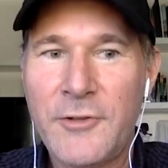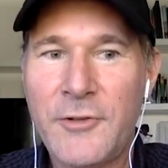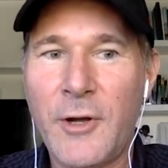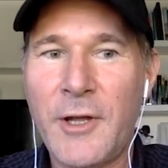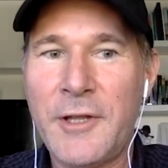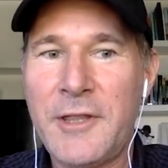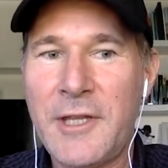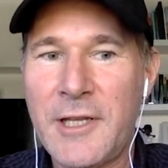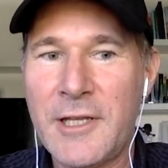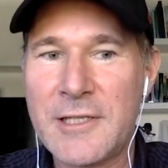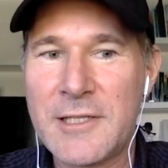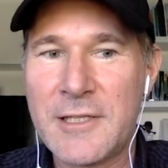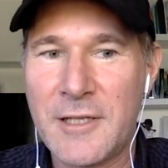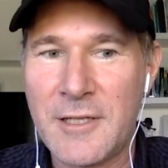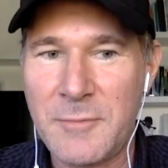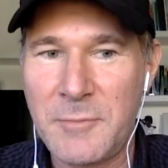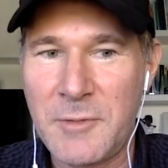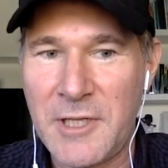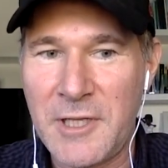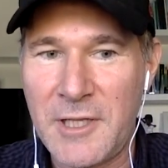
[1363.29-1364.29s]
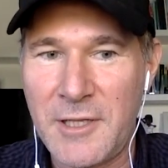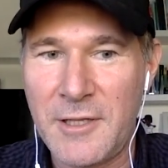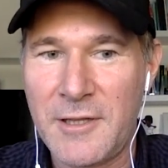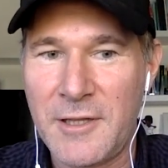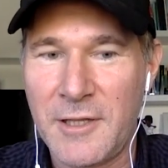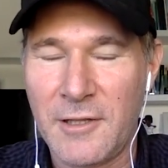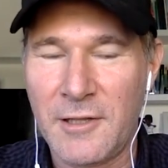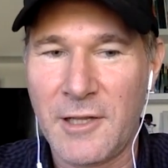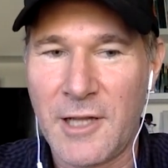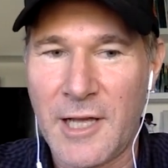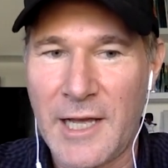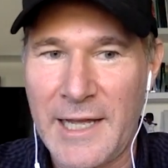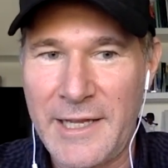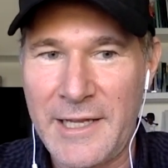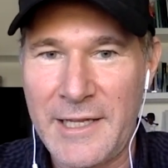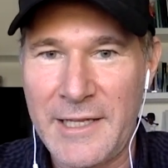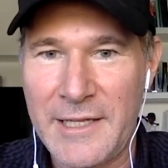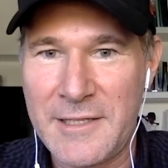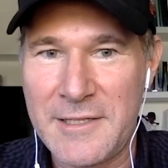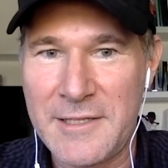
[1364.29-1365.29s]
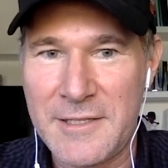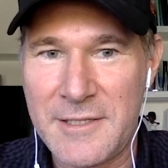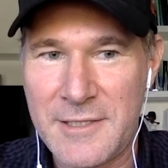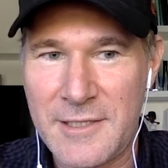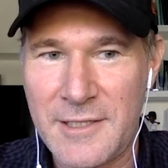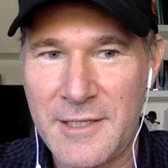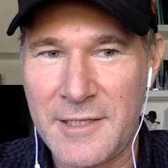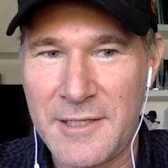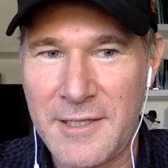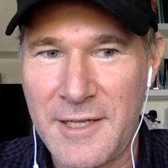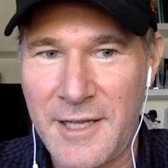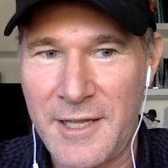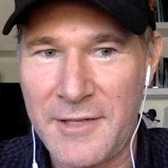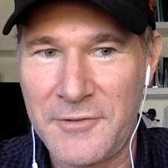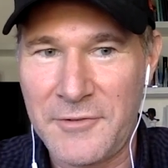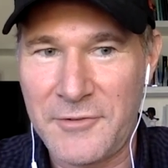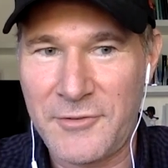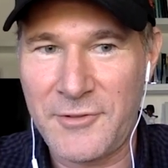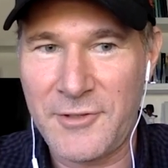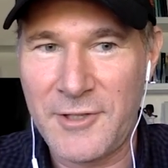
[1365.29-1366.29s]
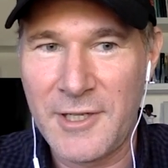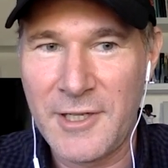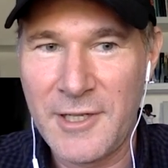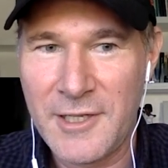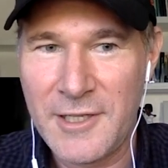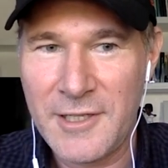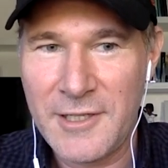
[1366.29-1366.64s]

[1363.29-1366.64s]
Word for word: right so I think right. it's going to be the Lions against,